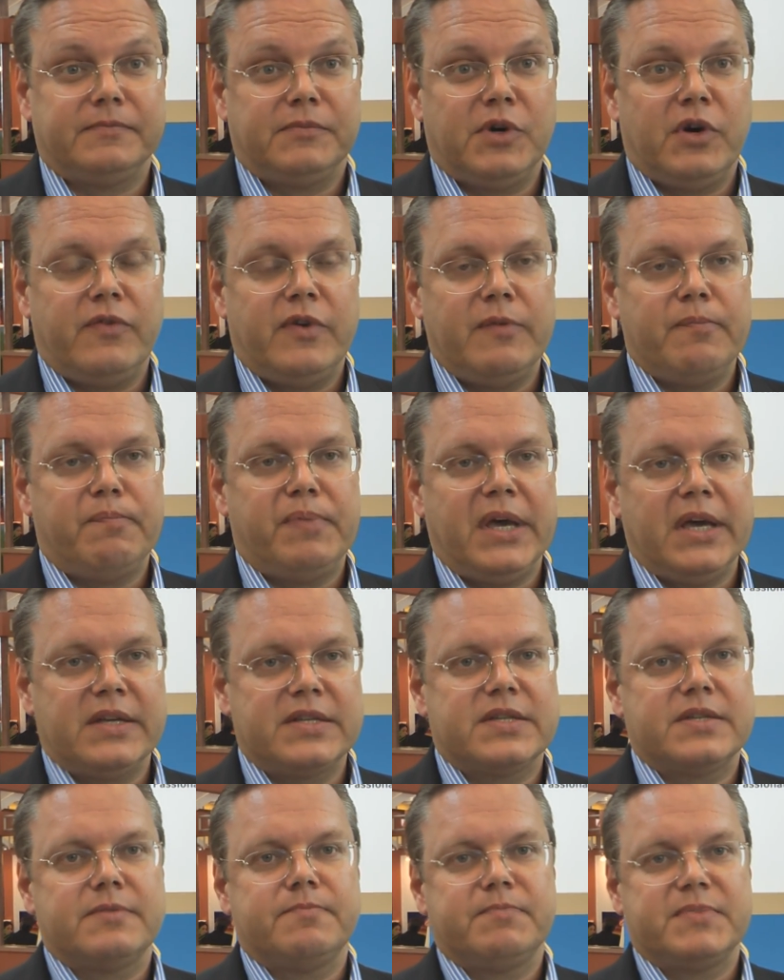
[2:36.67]

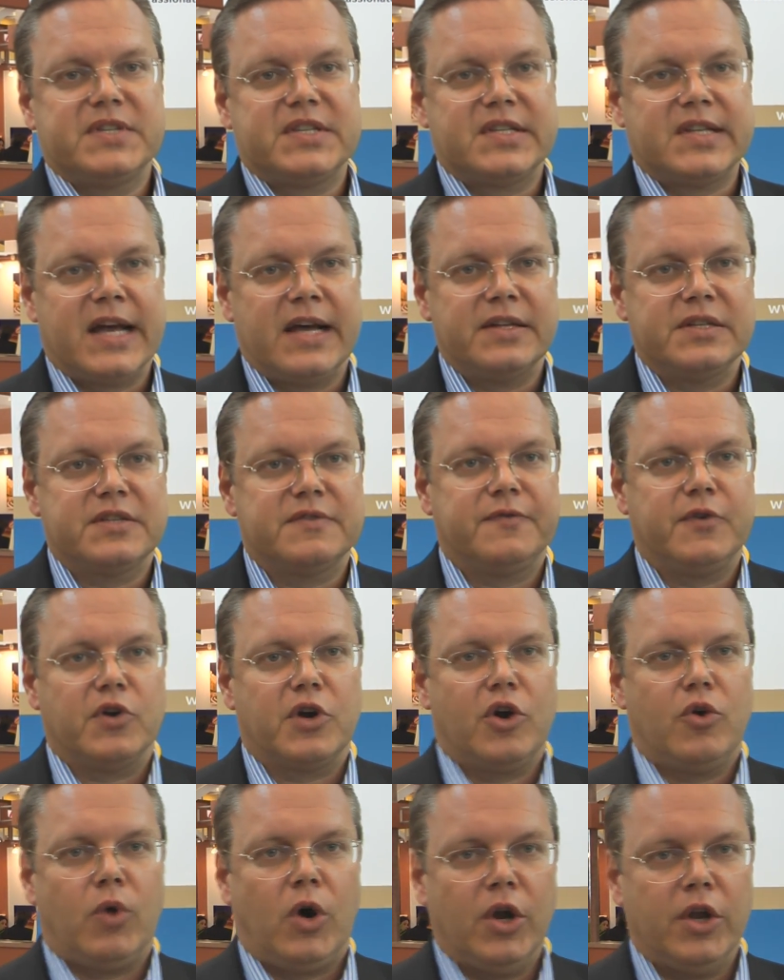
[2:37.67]
Movenpix stands
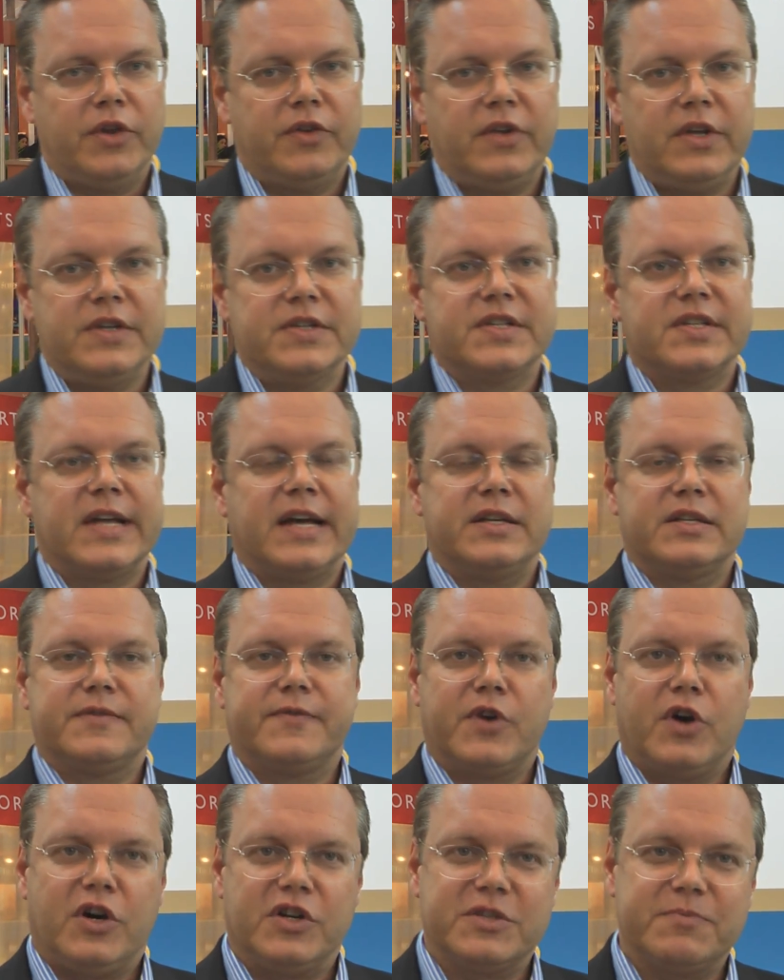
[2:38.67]
for quality, stands
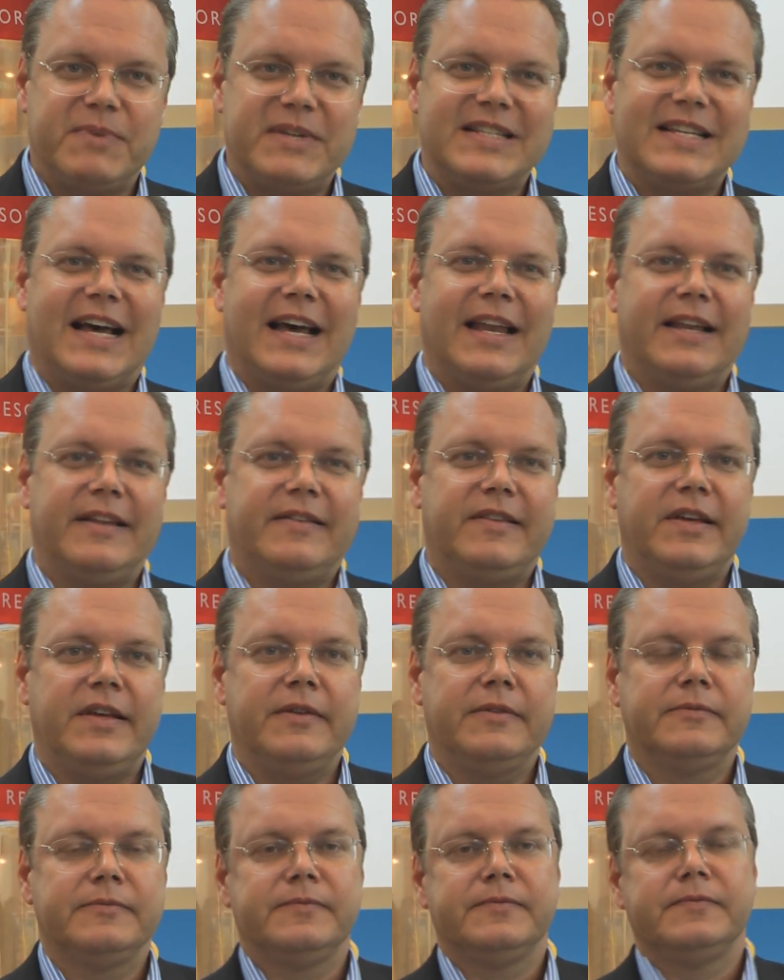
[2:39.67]
for hospitality.